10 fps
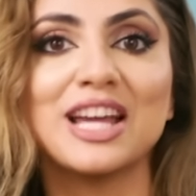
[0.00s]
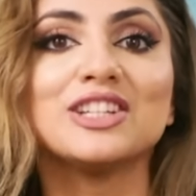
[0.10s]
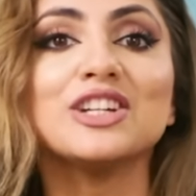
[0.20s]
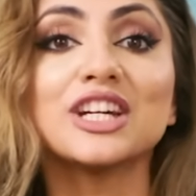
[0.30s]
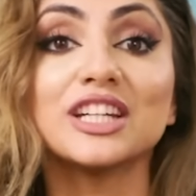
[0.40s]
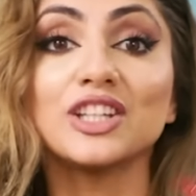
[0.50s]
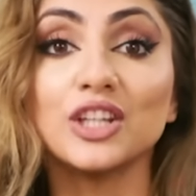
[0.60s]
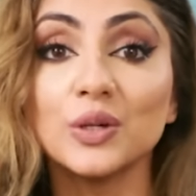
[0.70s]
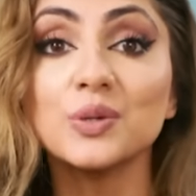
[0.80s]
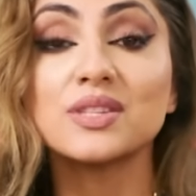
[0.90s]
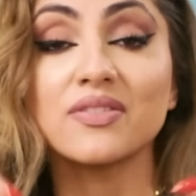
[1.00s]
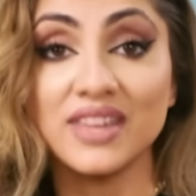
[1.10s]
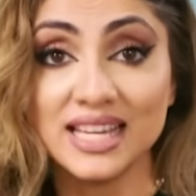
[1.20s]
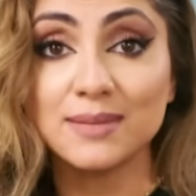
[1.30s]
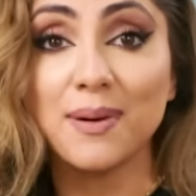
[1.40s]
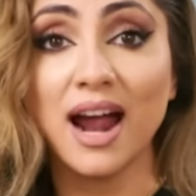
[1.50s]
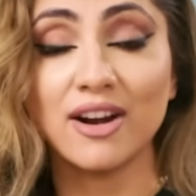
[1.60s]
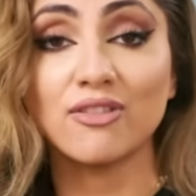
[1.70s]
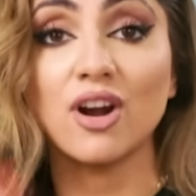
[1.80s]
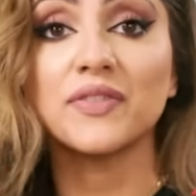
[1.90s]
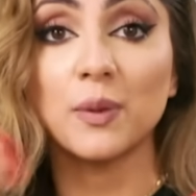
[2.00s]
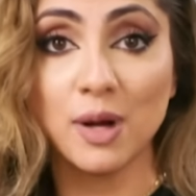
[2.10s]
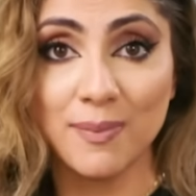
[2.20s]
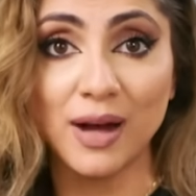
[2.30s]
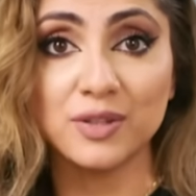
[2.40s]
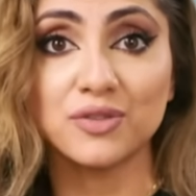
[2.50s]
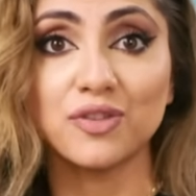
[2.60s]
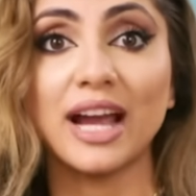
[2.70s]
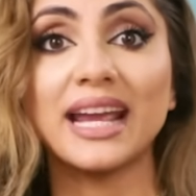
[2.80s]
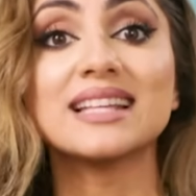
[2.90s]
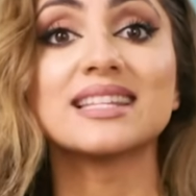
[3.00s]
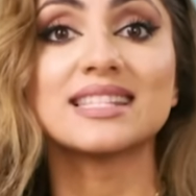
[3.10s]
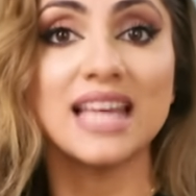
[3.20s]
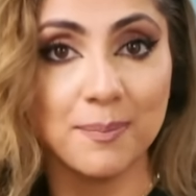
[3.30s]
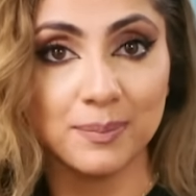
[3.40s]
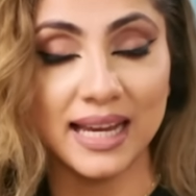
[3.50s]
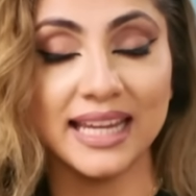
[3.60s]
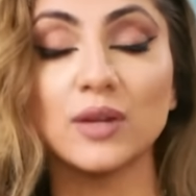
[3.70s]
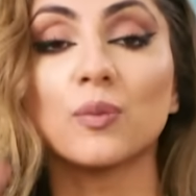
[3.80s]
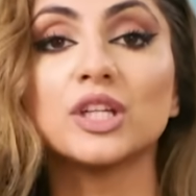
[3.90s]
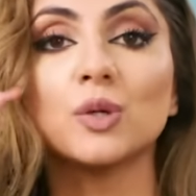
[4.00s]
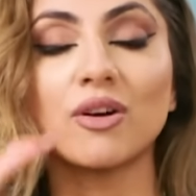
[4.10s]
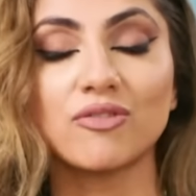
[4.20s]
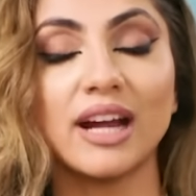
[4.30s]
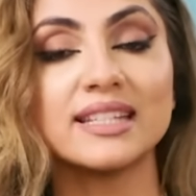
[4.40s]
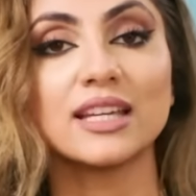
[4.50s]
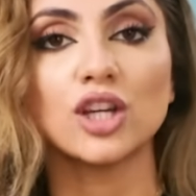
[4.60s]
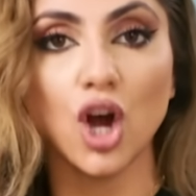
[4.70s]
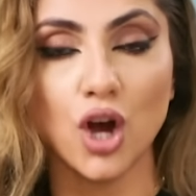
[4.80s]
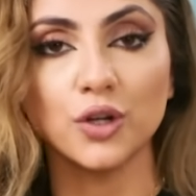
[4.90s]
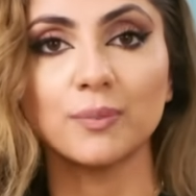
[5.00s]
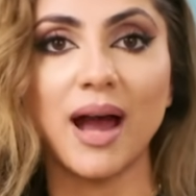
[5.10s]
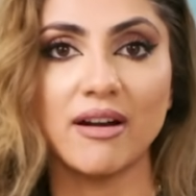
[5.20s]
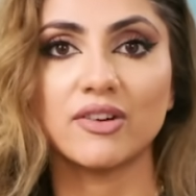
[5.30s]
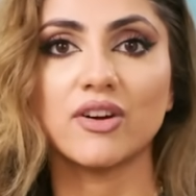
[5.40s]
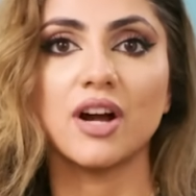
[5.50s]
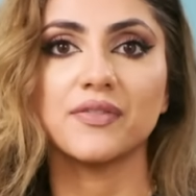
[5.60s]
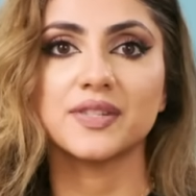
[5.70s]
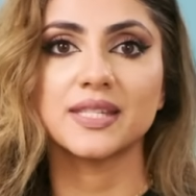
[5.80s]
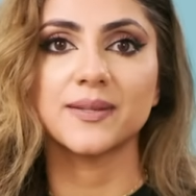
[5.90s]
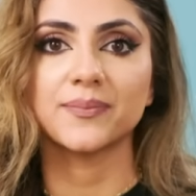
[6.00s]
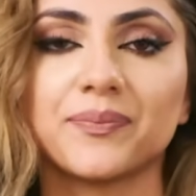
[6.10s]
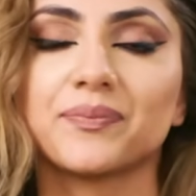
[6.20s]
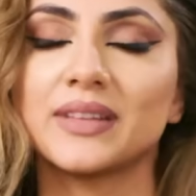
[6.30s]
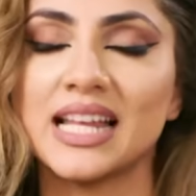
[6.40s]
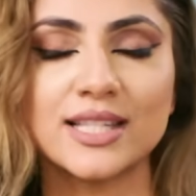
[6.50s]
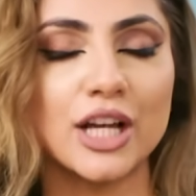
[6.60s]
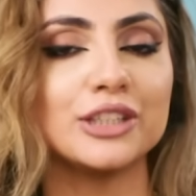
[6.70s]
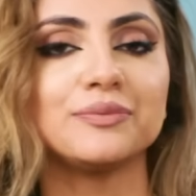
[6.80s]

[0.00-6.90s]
You can use this paragraph that we're about to write as a template when you are writing your own paragraphs. Let's go.